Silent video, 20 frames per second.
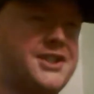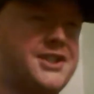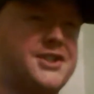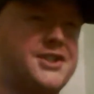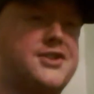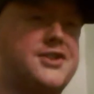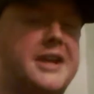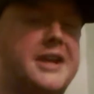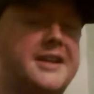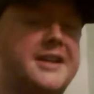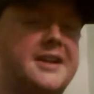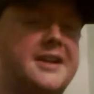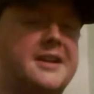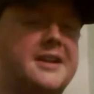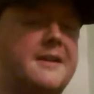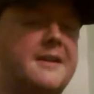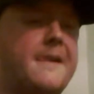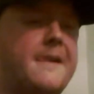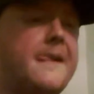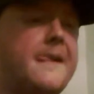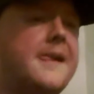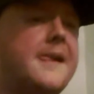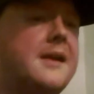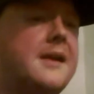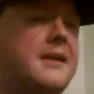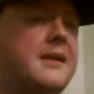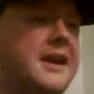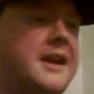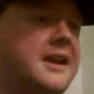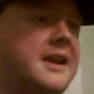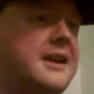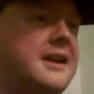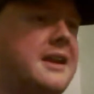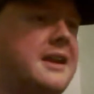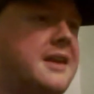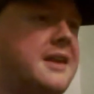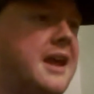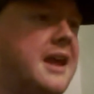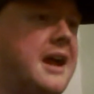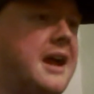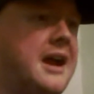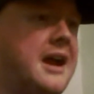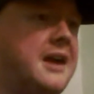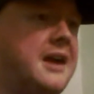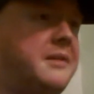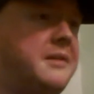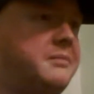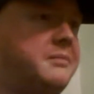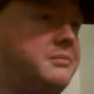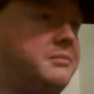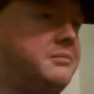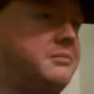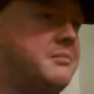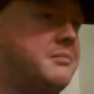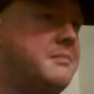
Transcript: strike, like the